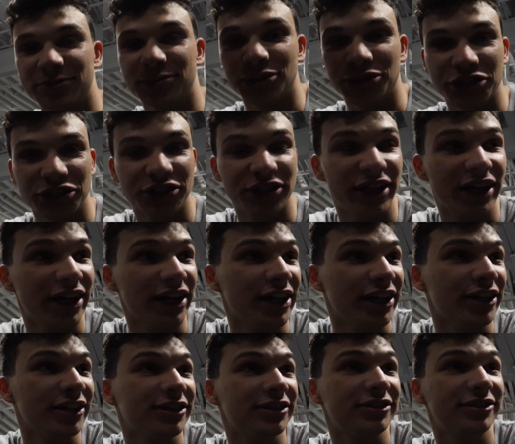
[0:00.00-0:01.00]
Pretty good
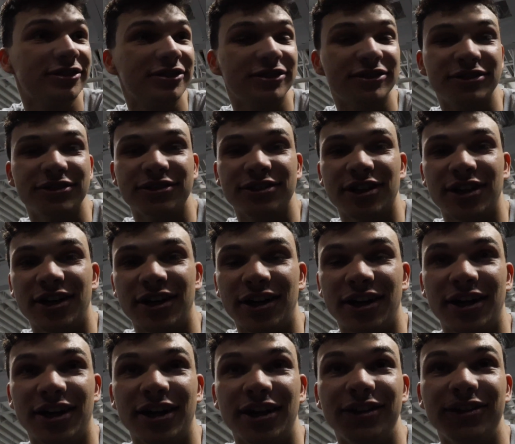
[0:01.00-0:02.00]
day.
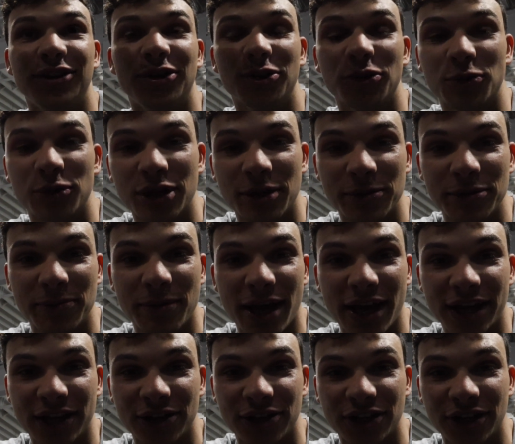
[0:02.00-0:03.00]
Don't know when I'll be
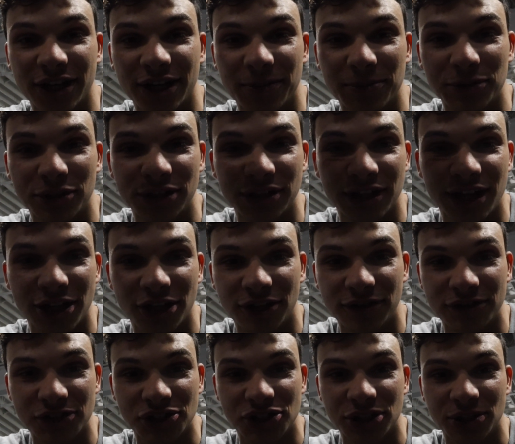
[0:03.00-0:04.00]
back here again, but I
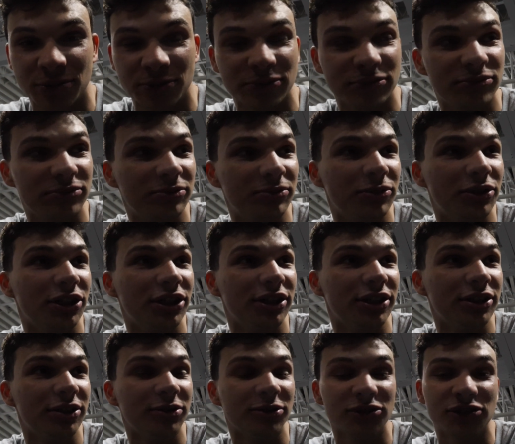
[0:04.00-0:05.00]
love the gym. But
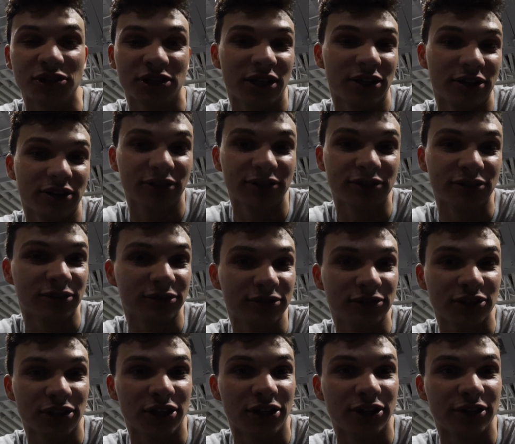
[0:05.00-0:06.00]

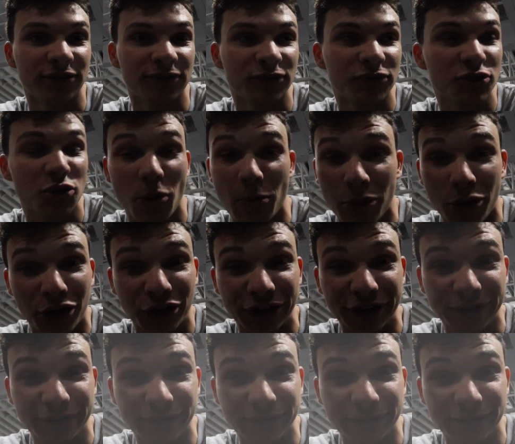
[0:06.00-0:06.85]
yeah, so let's go party.